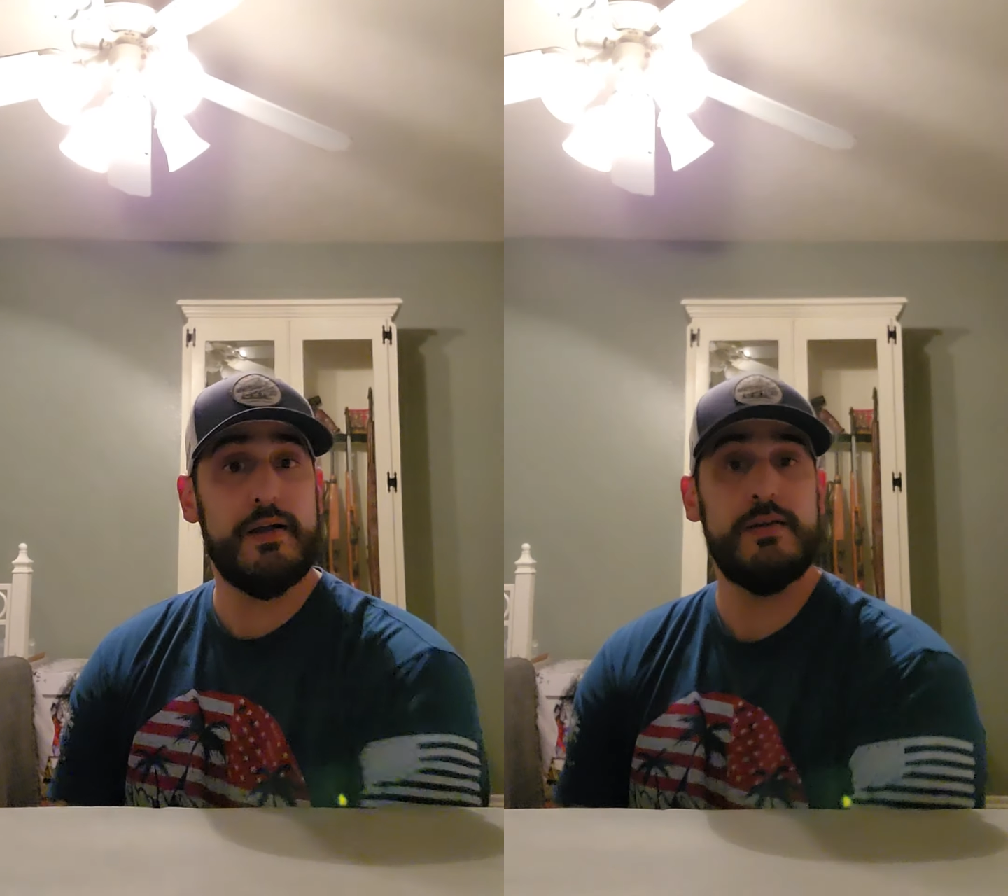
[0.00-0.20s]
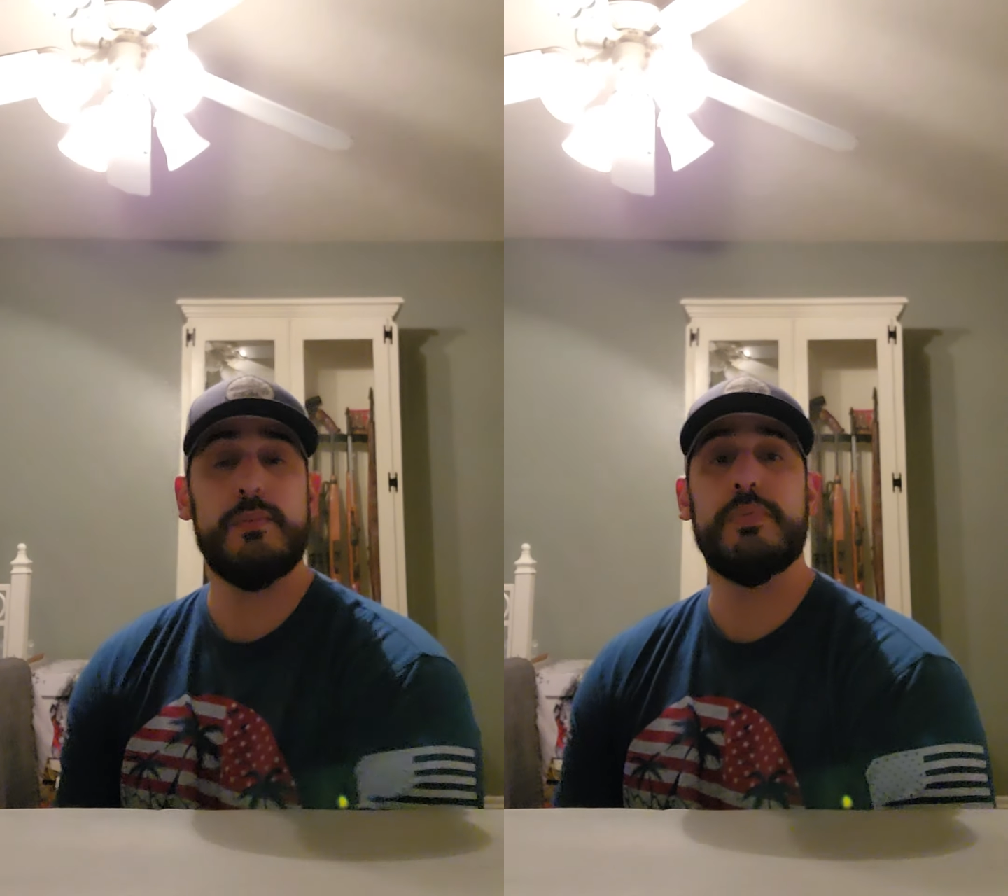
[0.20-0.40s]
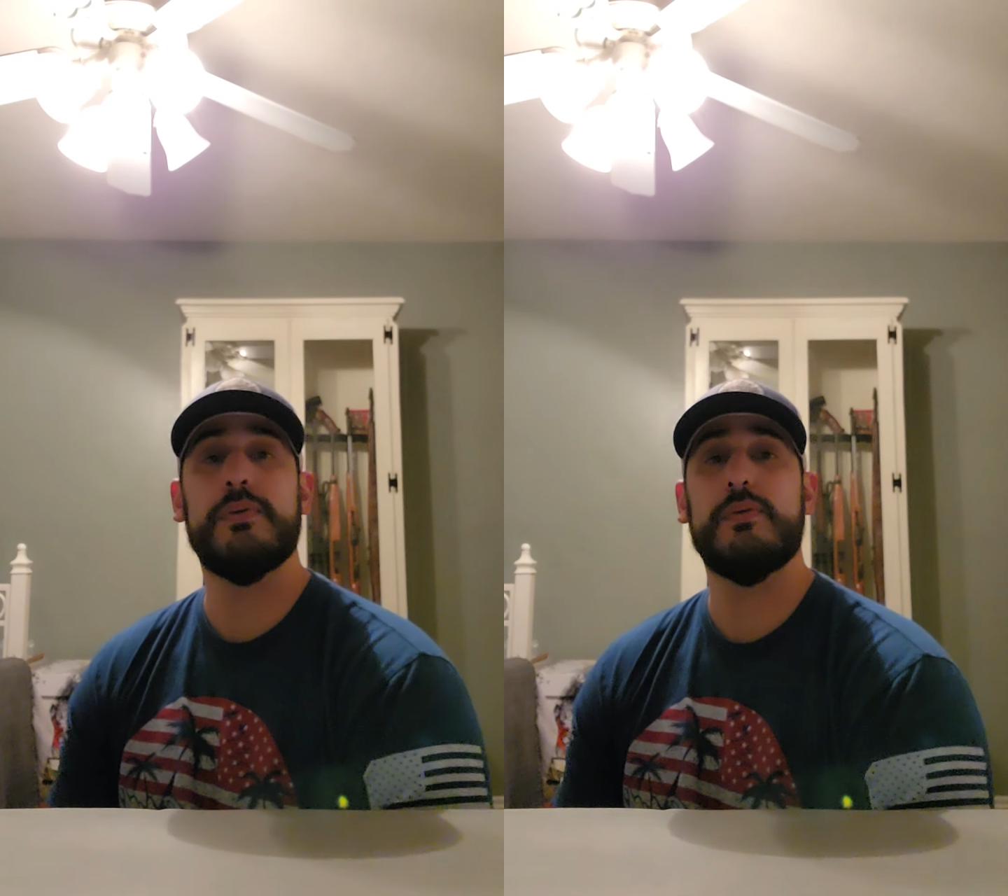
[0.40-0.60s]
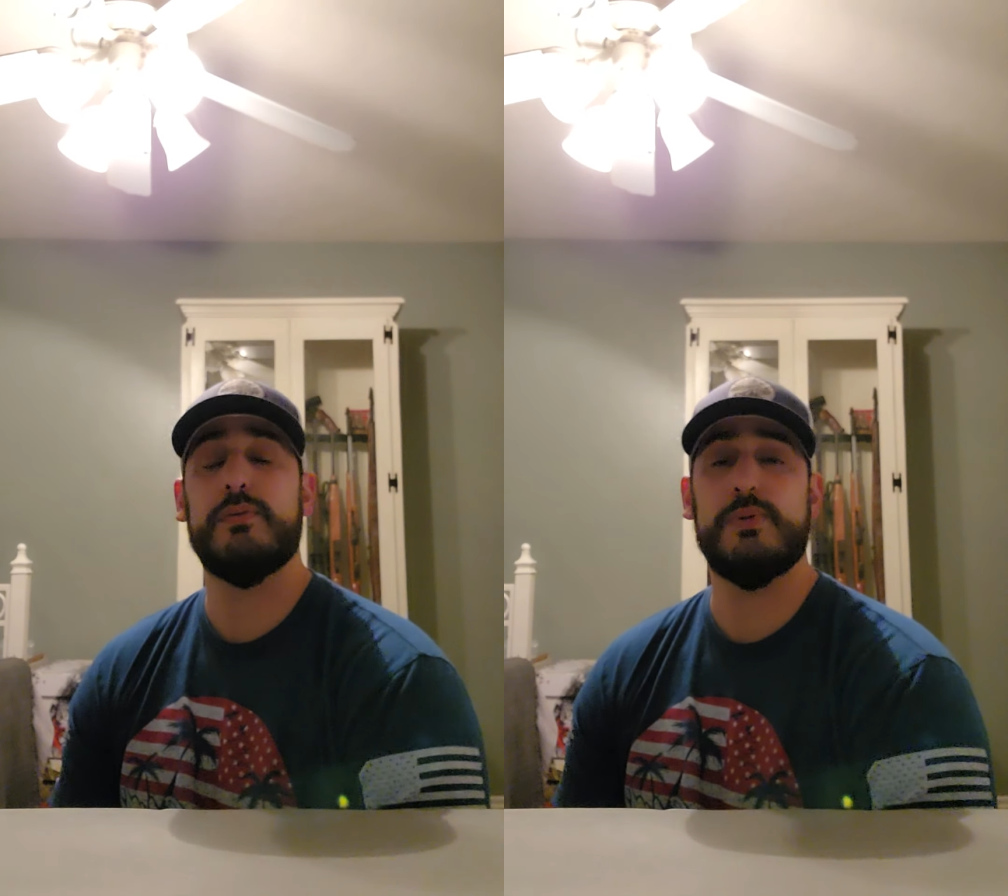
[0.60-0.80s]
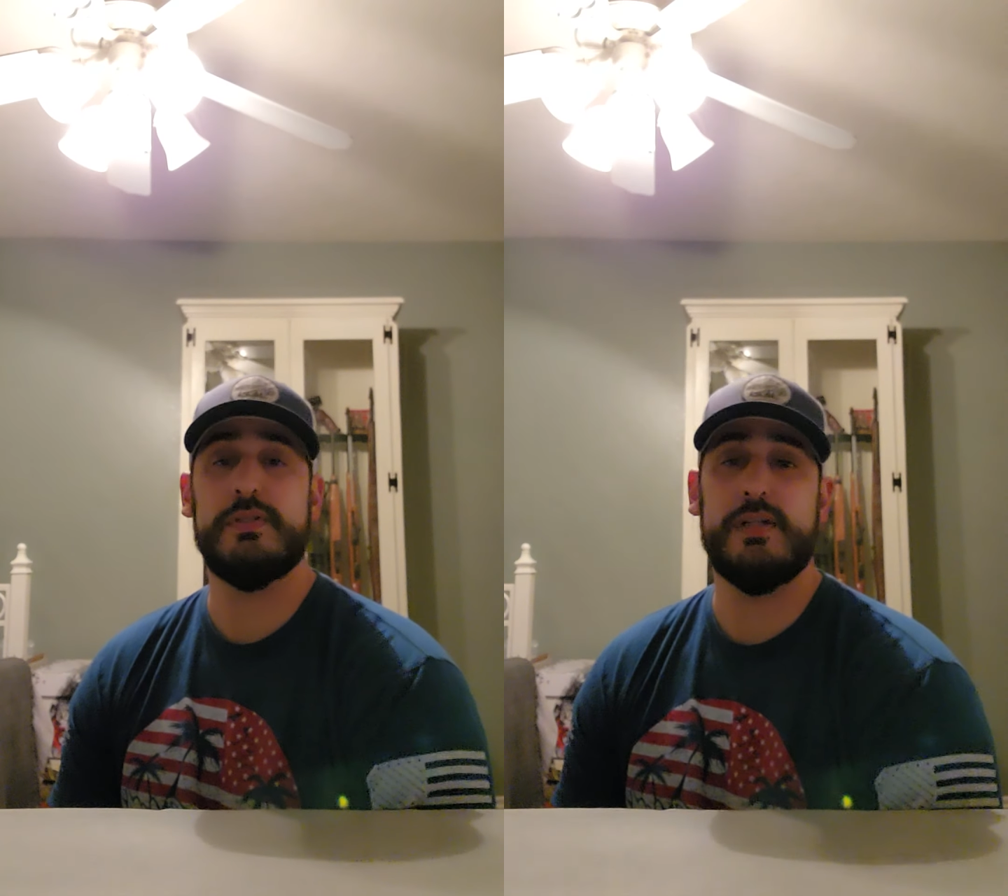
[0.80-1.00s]
up
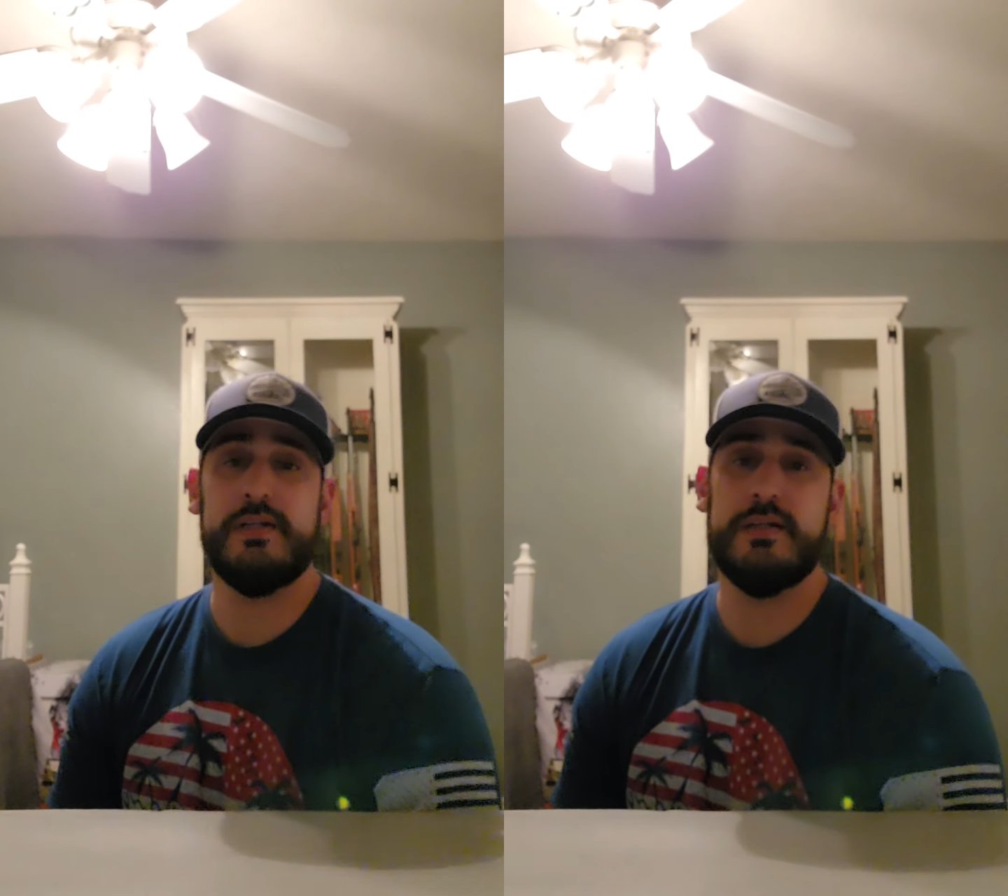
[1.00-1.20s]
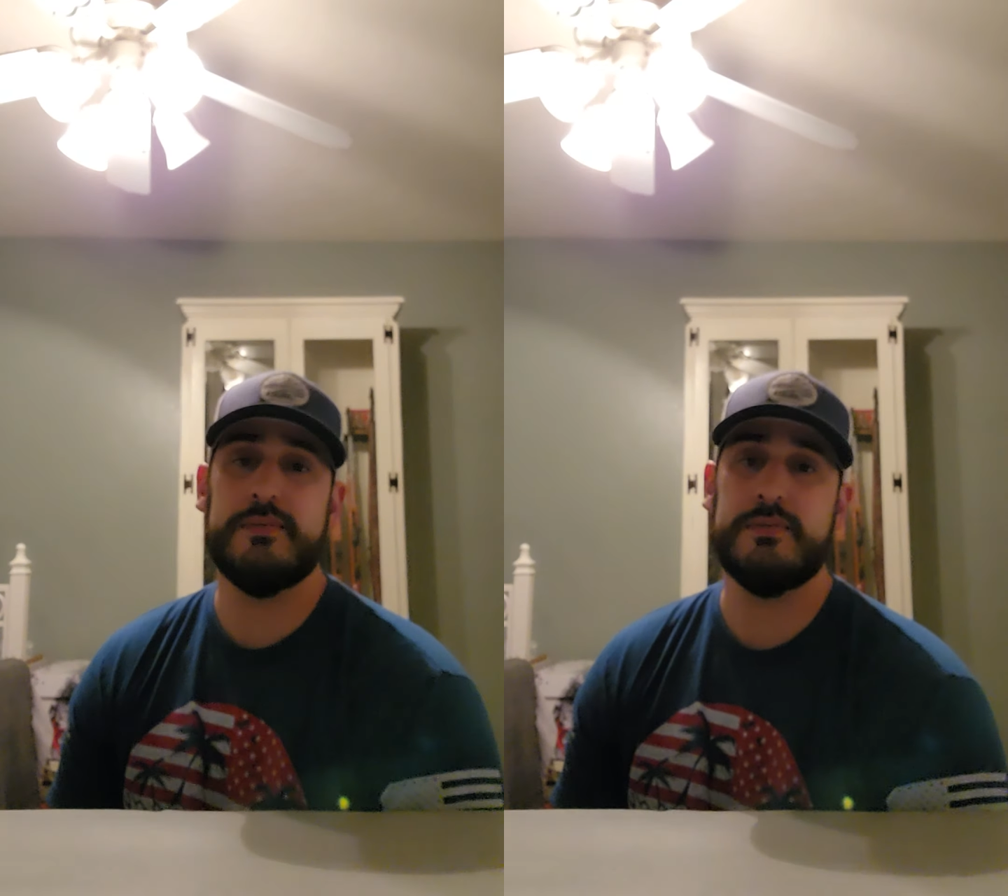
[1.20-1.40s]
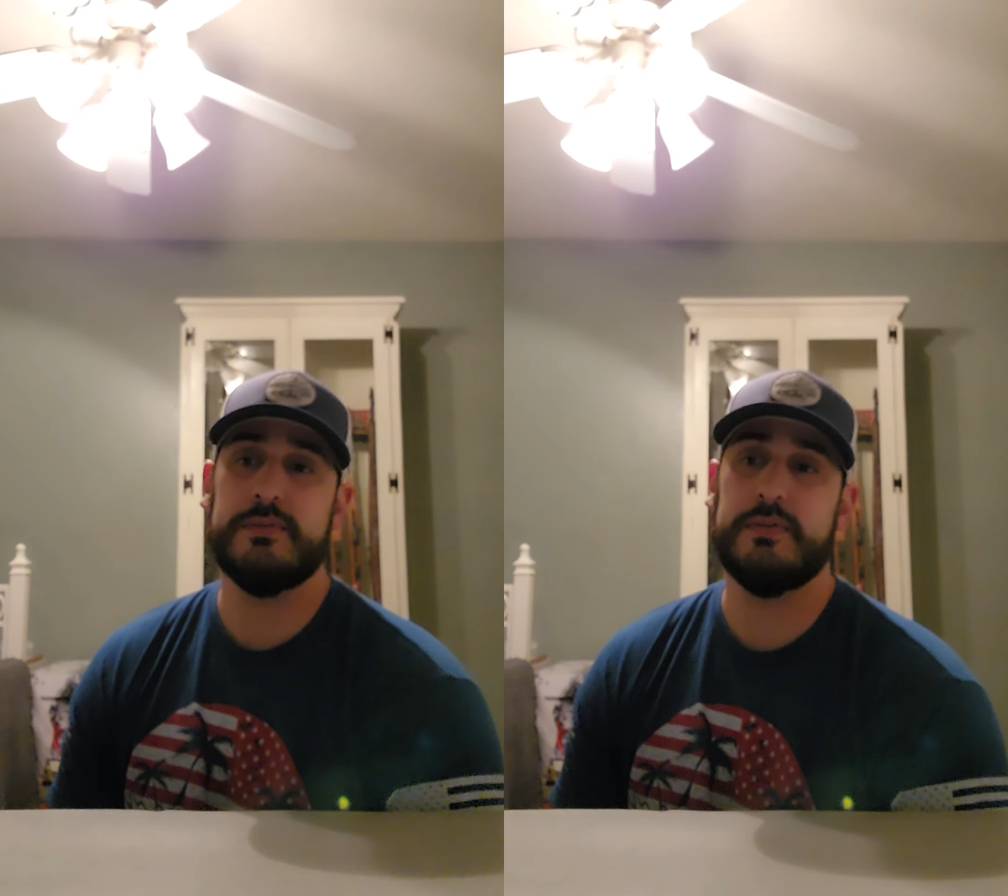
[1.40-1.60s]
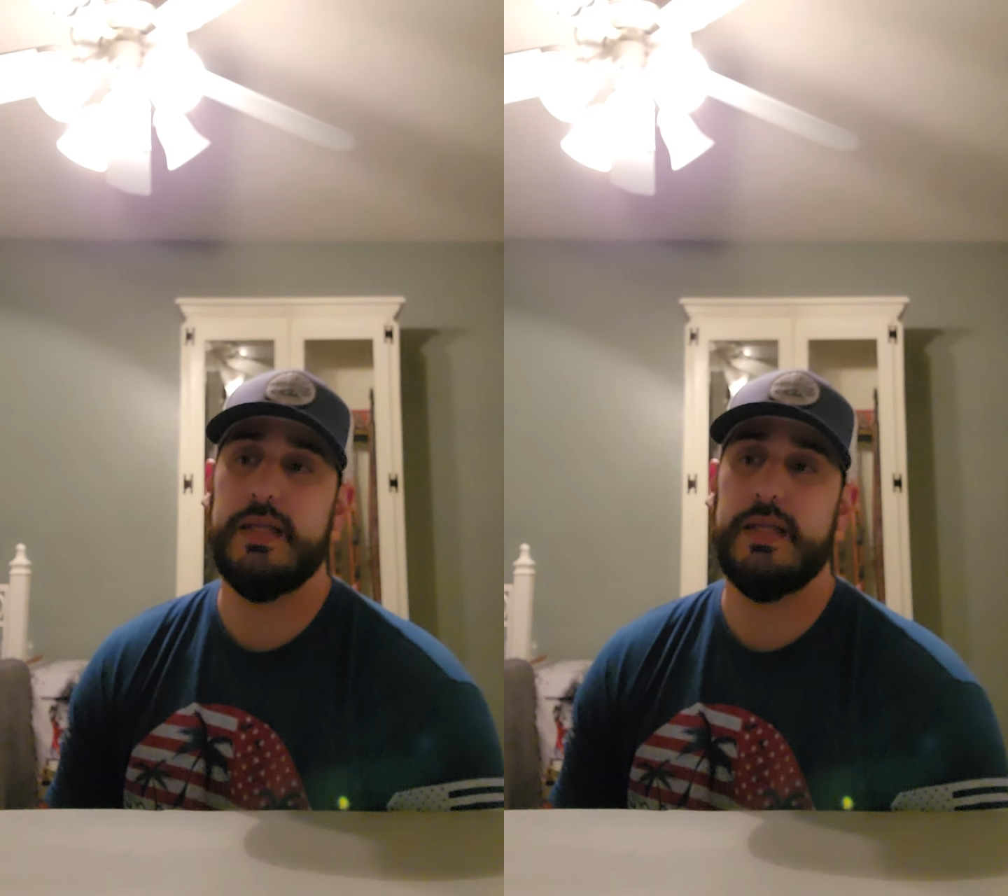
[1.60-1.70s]
with Daredevil,